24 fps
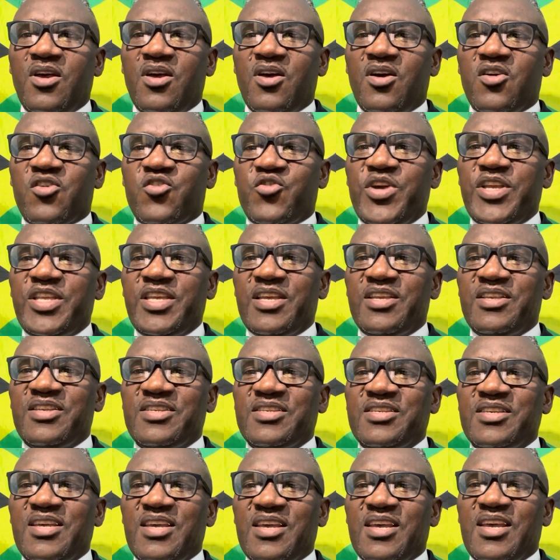
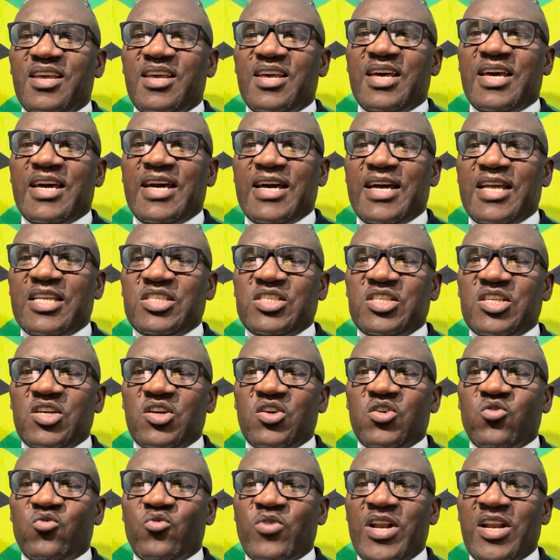Greetings and
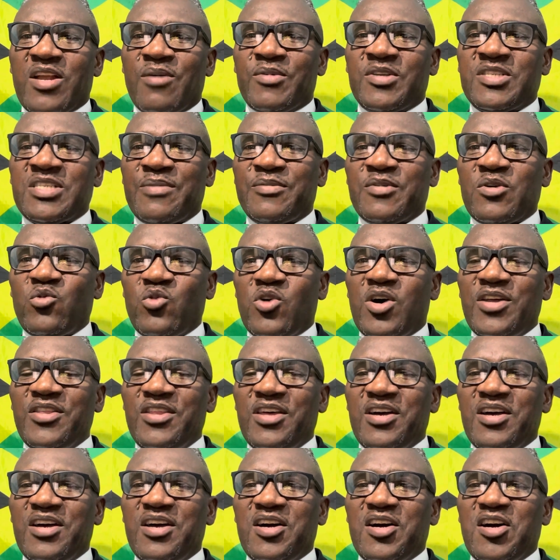welcome to chapter 1
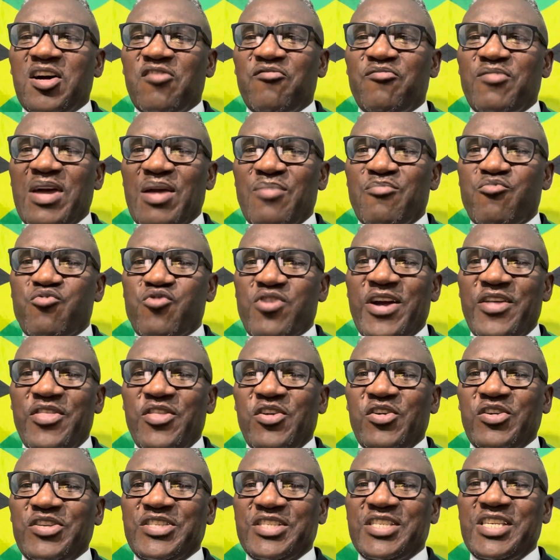of my brand
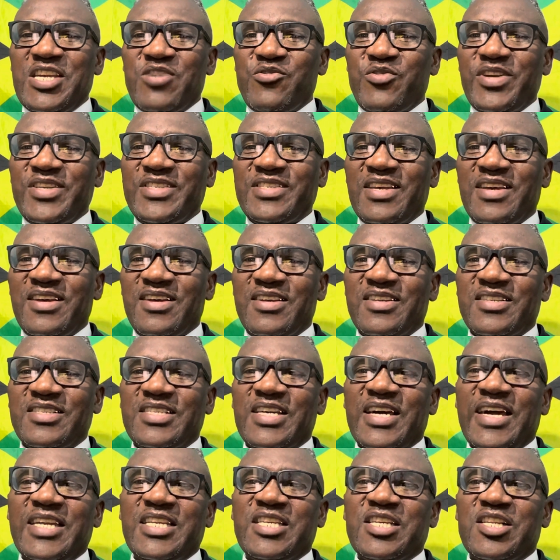new series
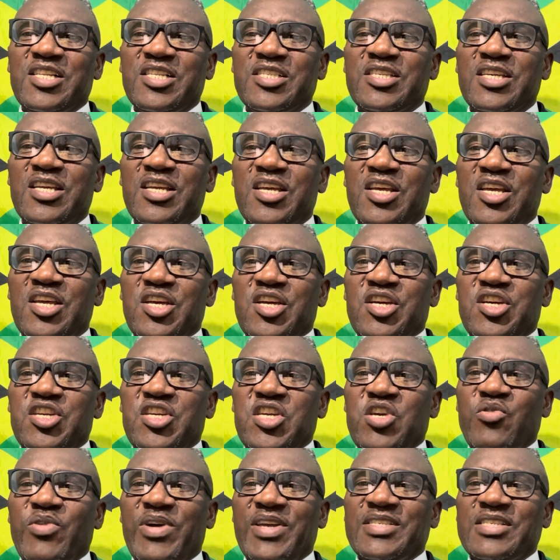titled
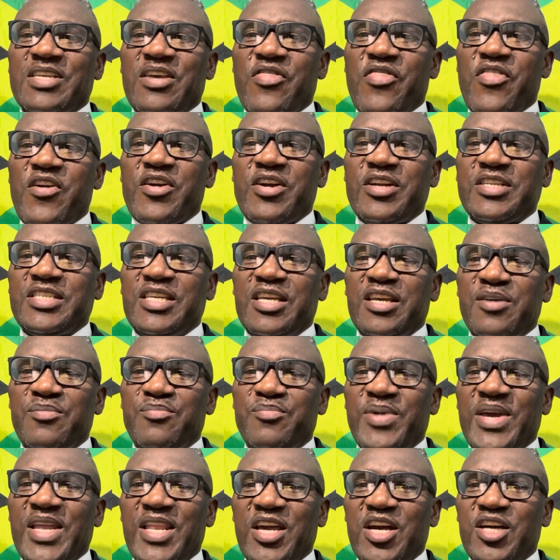US $30
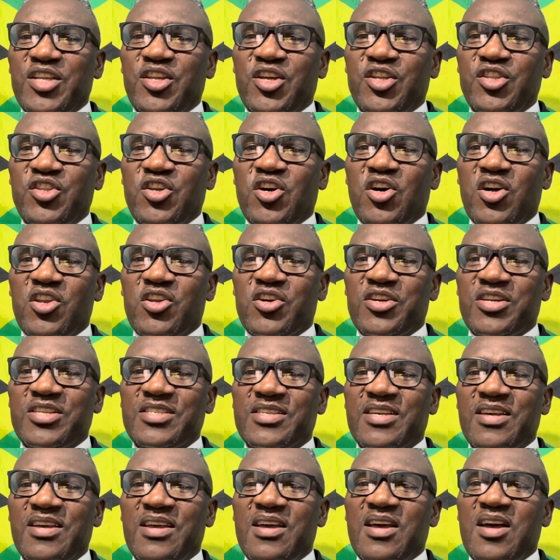billion
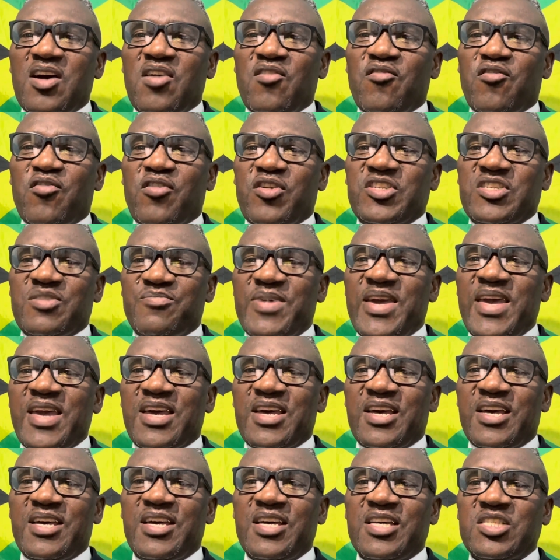for
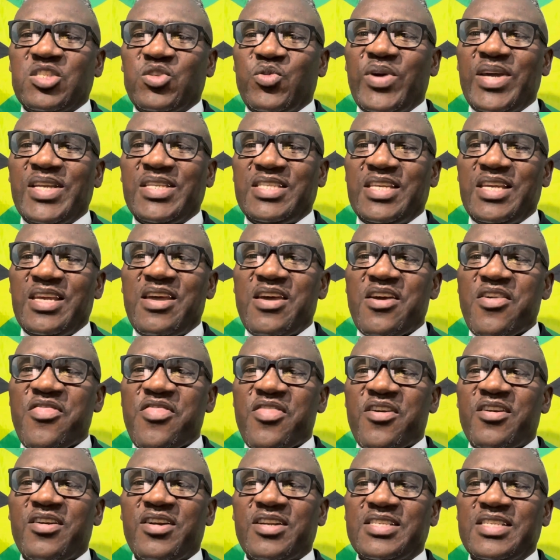Jamaica
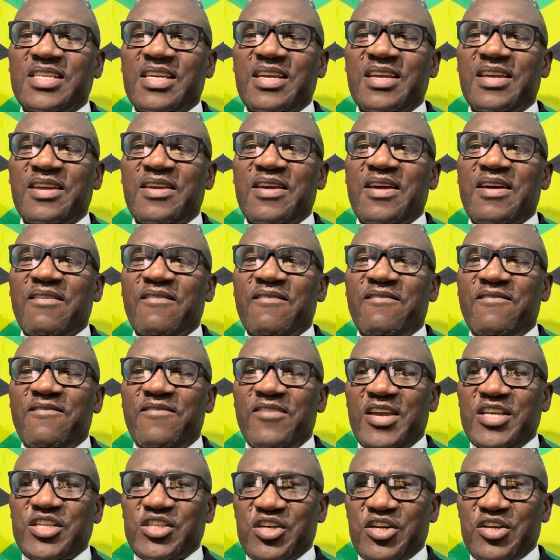2030
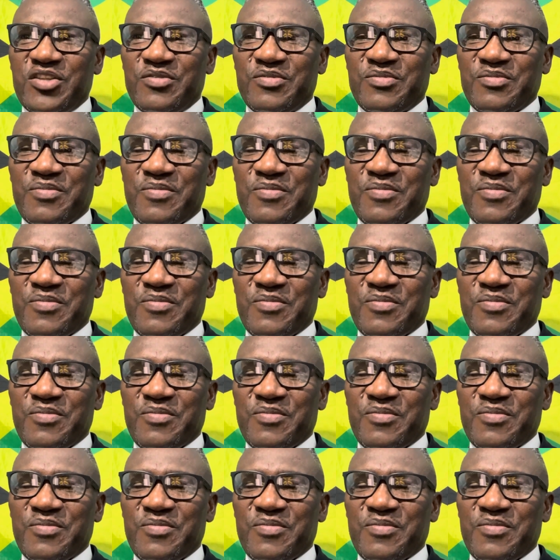Vision.